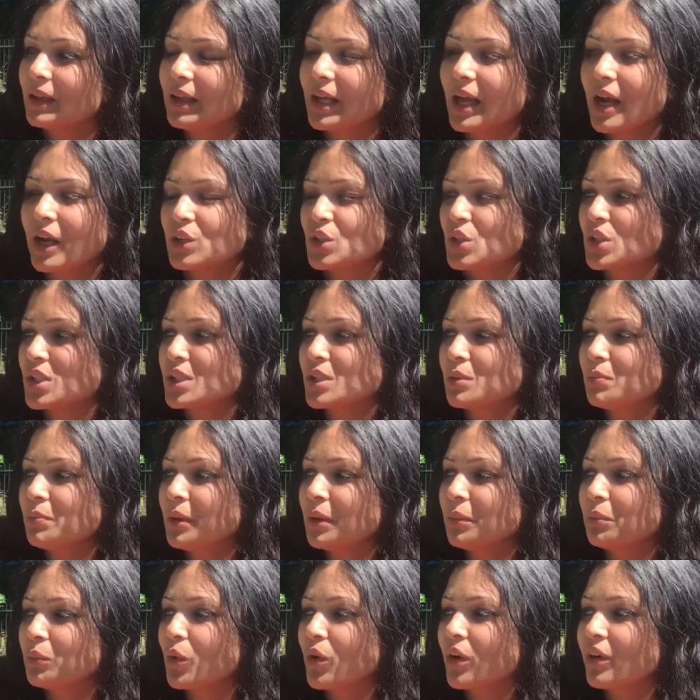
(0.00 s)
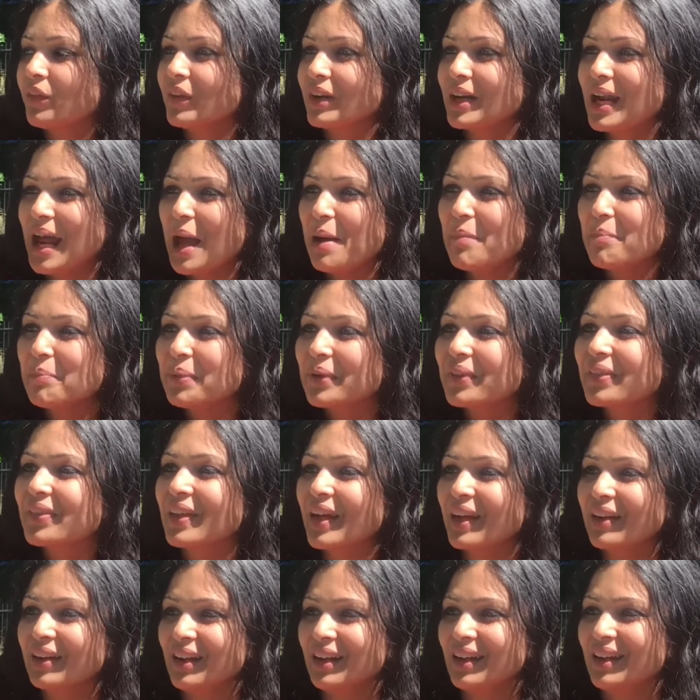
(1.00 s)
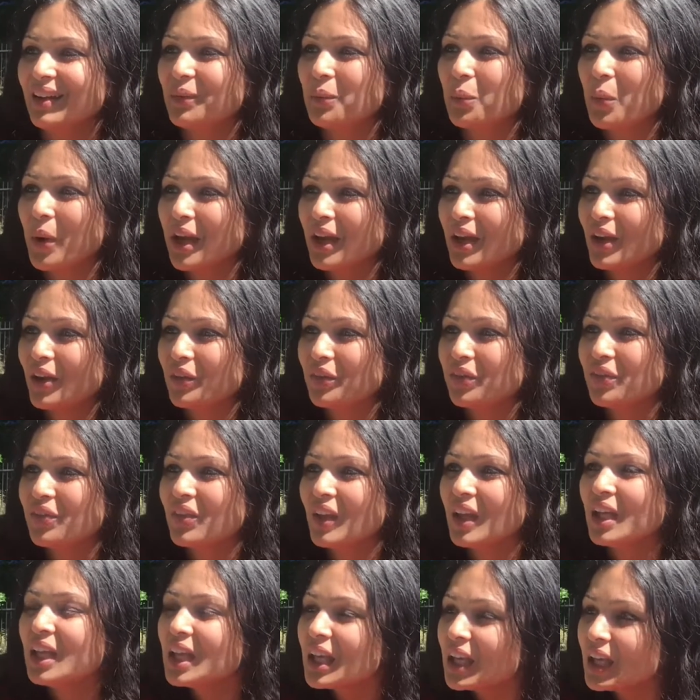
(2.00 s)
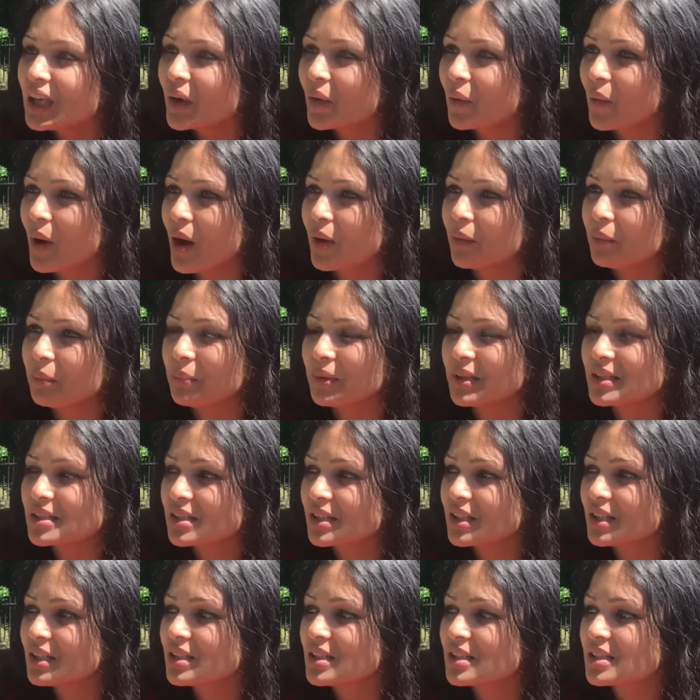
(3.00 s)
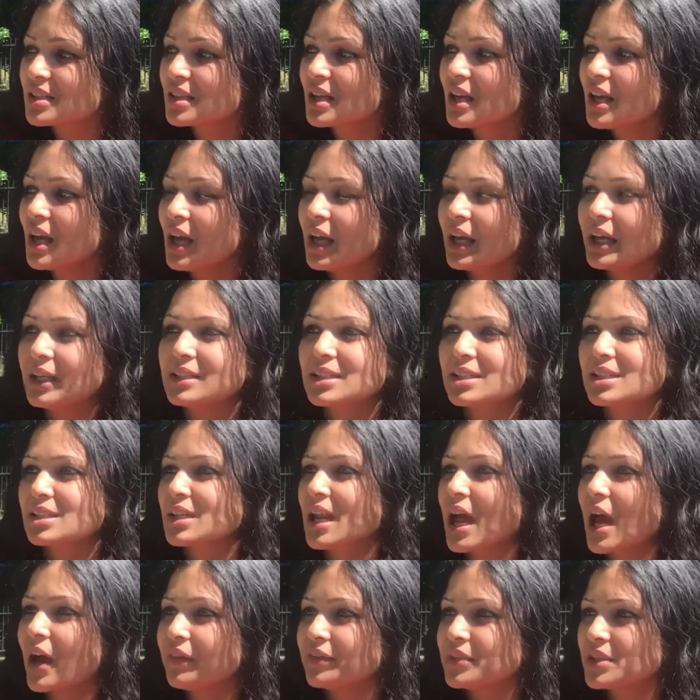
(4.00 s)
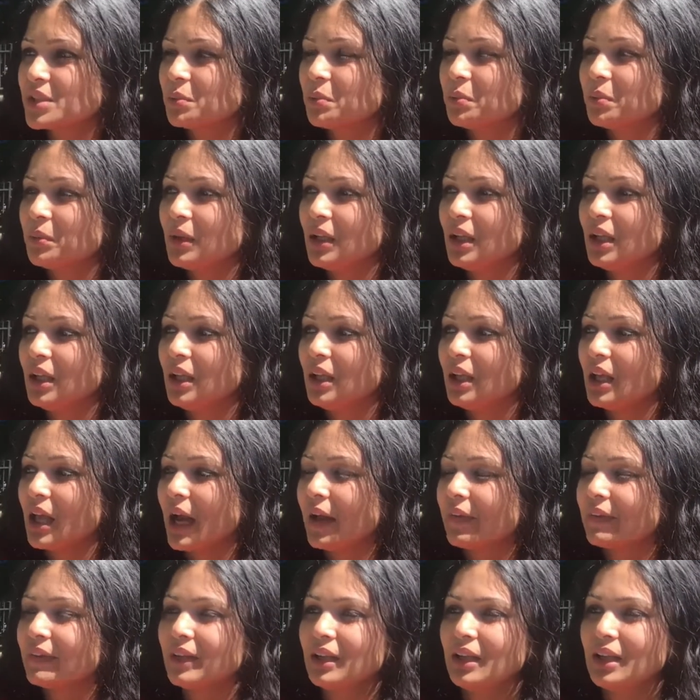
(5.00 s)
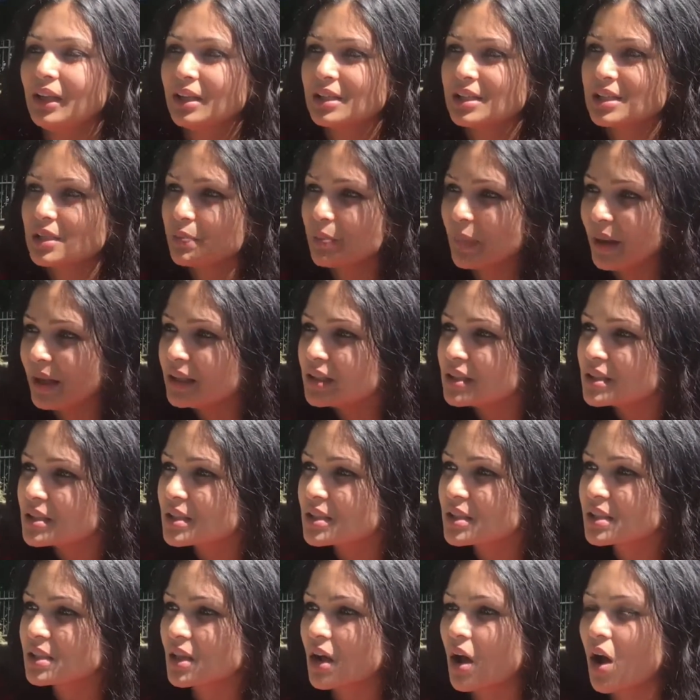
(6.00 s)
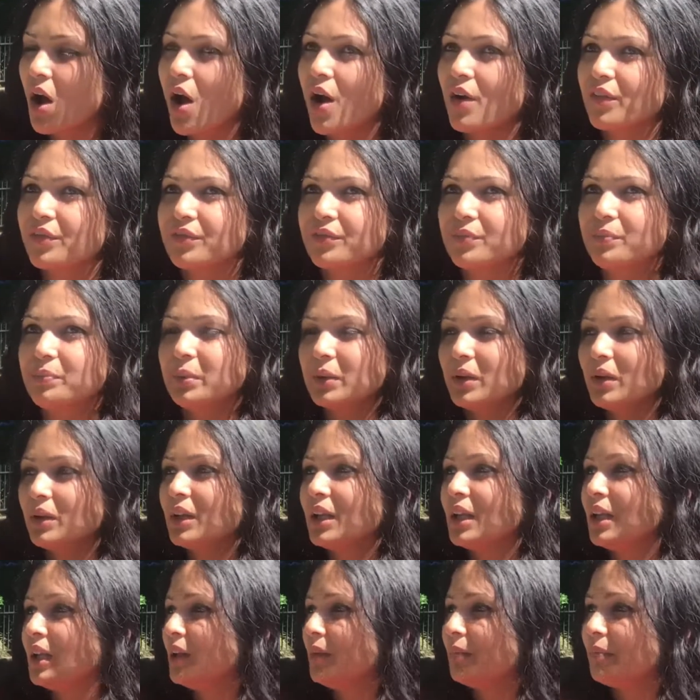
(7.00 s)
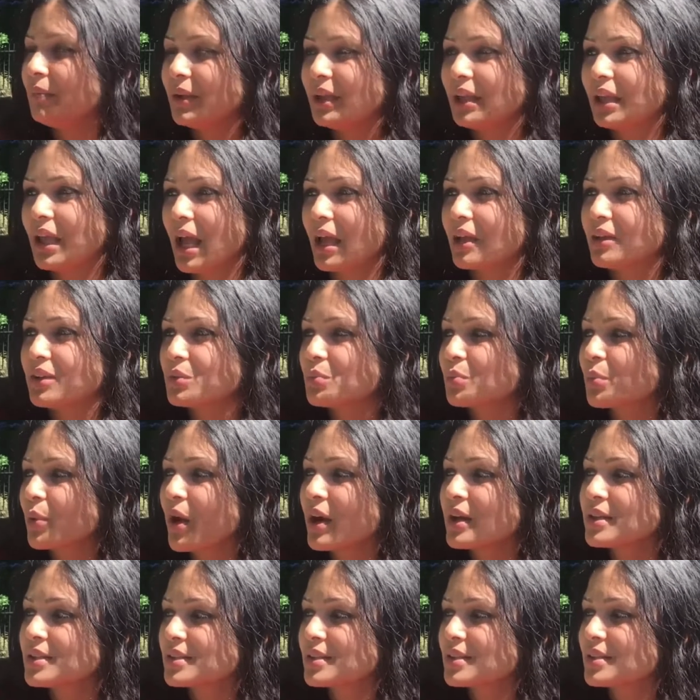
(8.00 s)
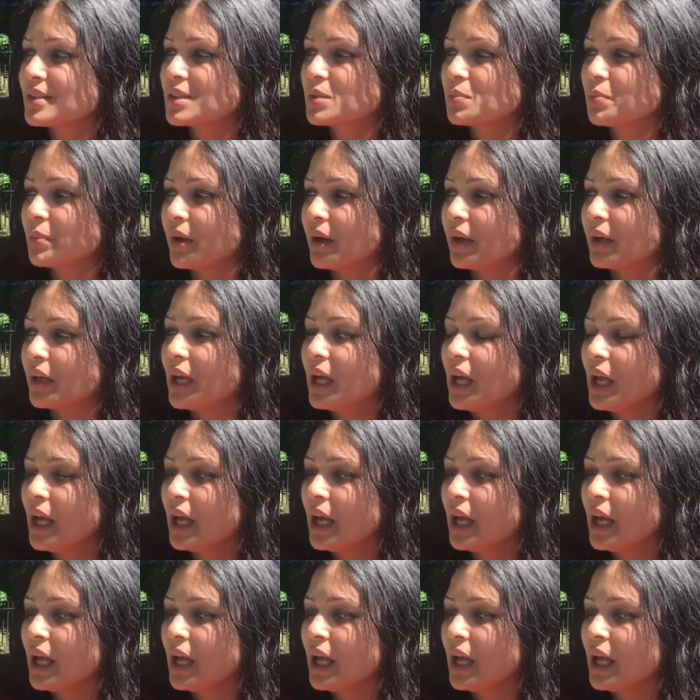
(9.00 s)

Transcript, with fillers: yeah, just a bit more of an empathetic way of thinking around business. It doesn't have to be at the expense of building big enterprises, but